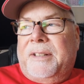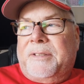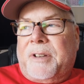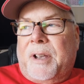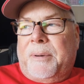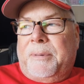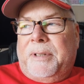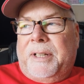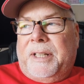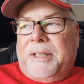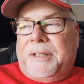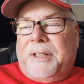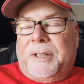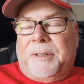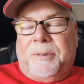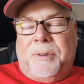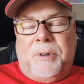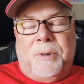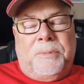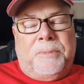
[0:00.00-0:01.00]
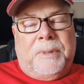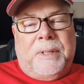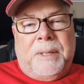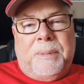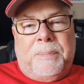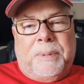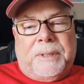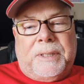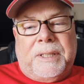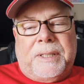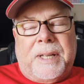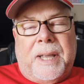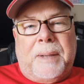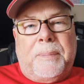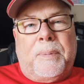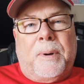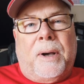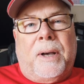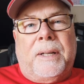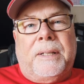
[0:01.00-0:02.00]
So I went into the room when he put the
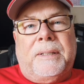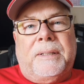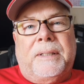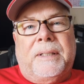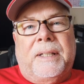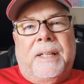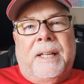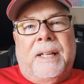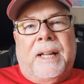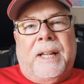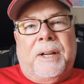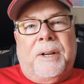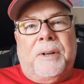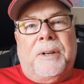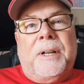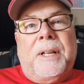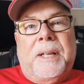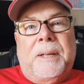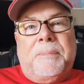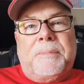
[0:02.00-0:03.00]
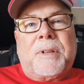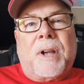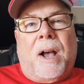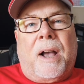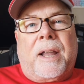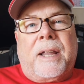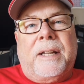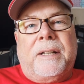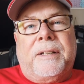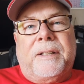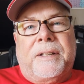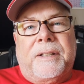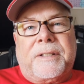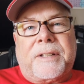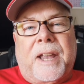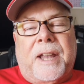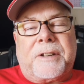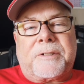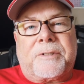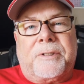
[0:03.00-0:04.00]
tape on, and I heard him talking to
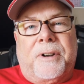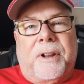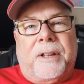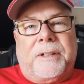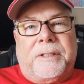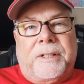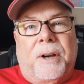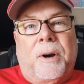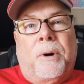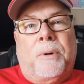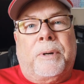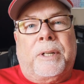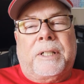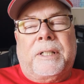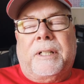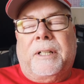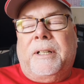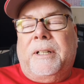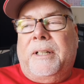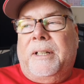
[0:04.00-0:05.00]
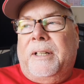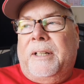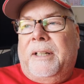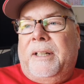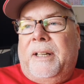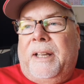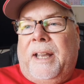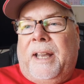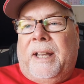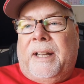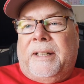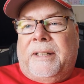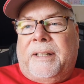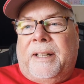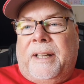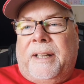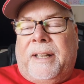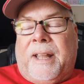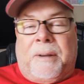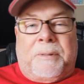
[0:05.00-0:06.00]
this astronaut, to Owen. And
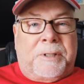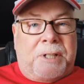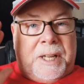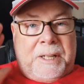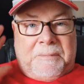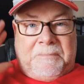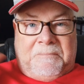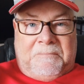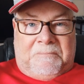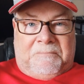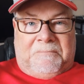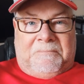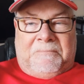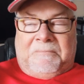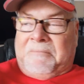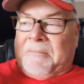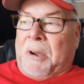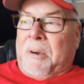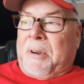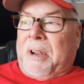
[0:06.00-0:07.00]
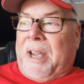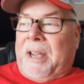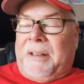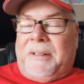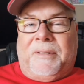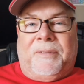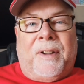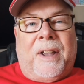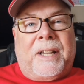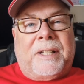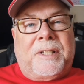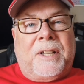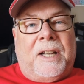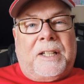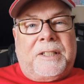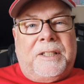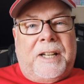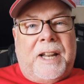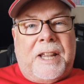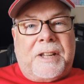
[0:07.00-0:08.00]
that was it. Okay, if I can
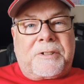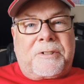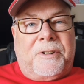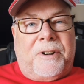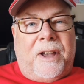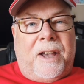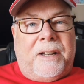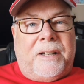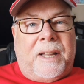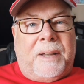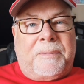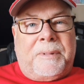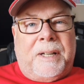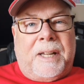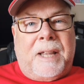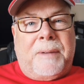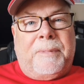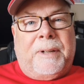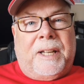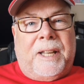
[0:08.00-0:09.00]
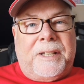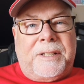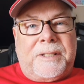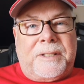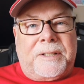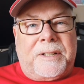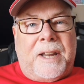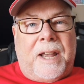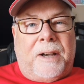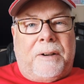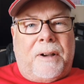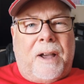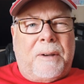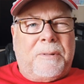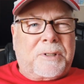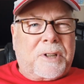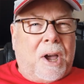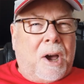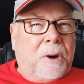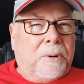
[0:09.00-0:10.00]
talk to an astronaut, I'm going to get my license now. I
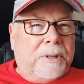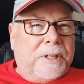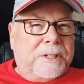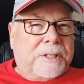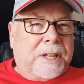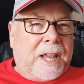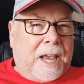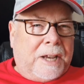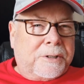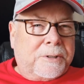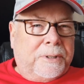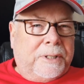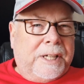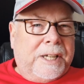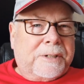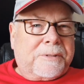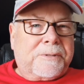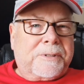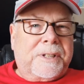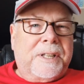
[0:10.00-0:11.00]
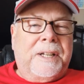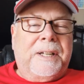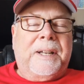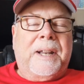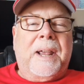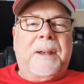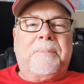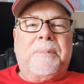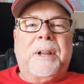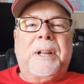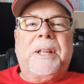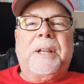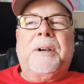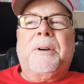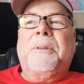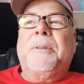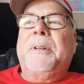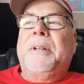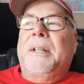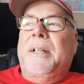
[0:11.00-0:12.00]
was always casually interested in ham
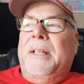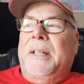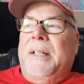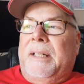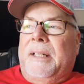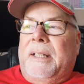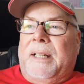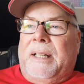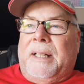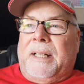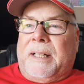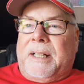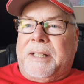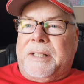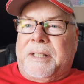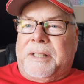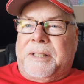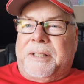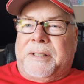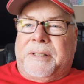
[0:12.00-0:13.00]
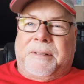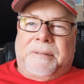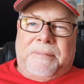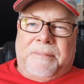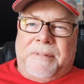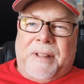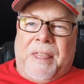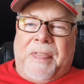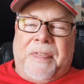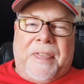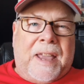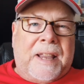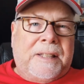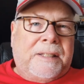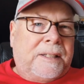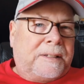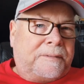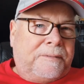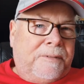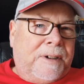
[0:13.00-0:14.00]
radio because it's a
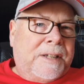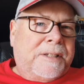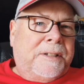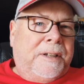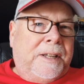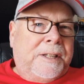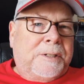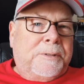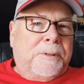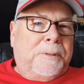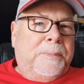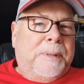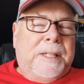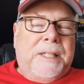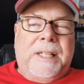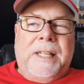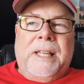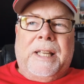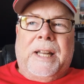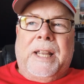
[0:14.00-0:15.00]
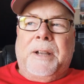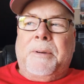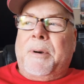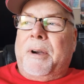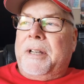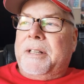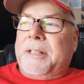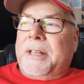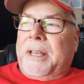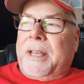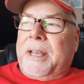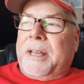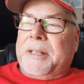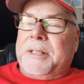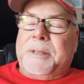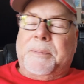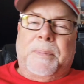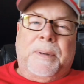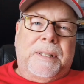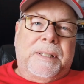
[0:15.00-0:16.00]
thing that resonates with me, DNA-wise, I
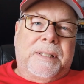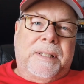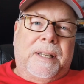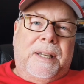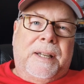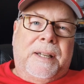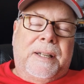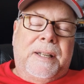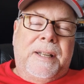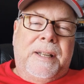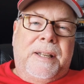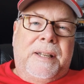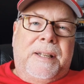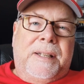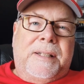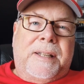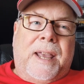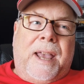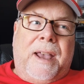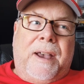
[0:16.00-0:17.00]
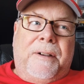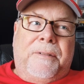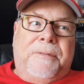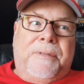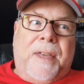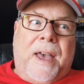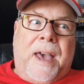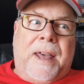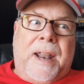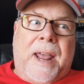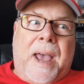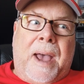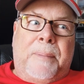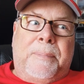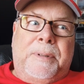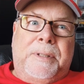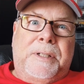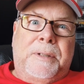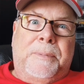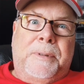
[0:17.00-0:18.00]
guess. But to have that
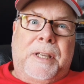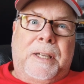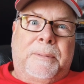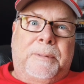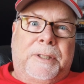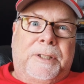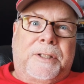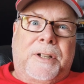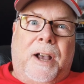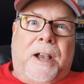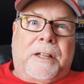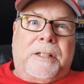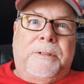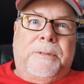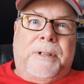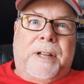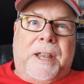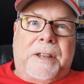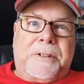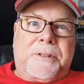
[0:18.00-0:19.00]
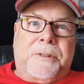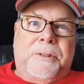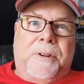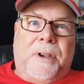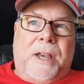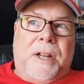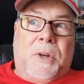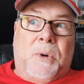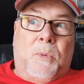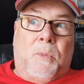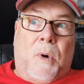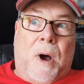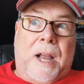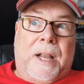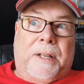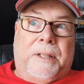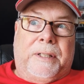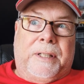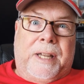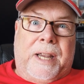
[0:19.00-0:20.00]
happen, to be able to talk to an astronaut
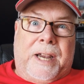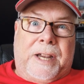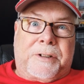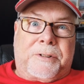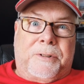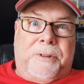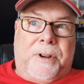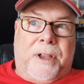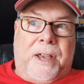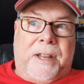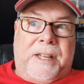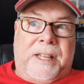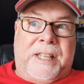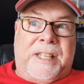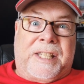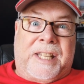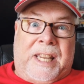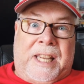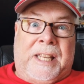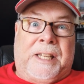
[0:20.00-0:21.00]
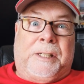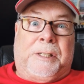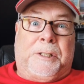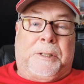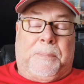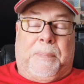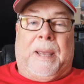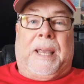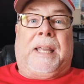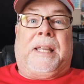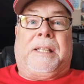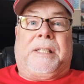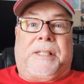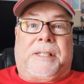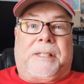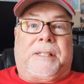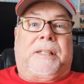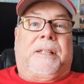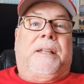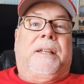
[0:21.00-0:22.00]
while the astronaut is in
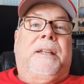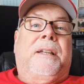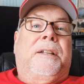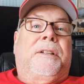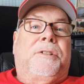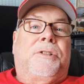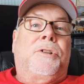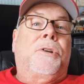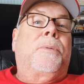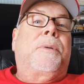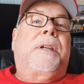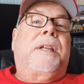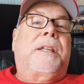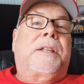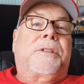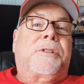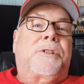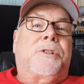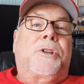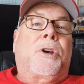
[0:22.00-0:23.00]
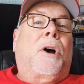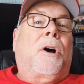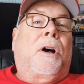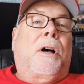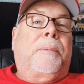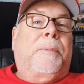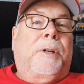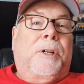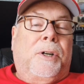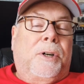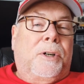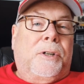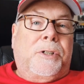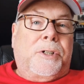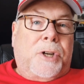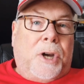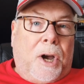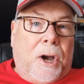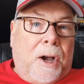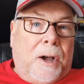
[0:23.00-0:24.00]
space doing his job or her
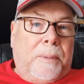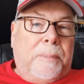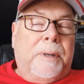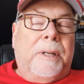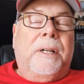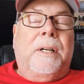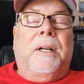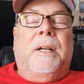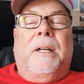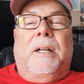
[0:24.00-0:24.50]
job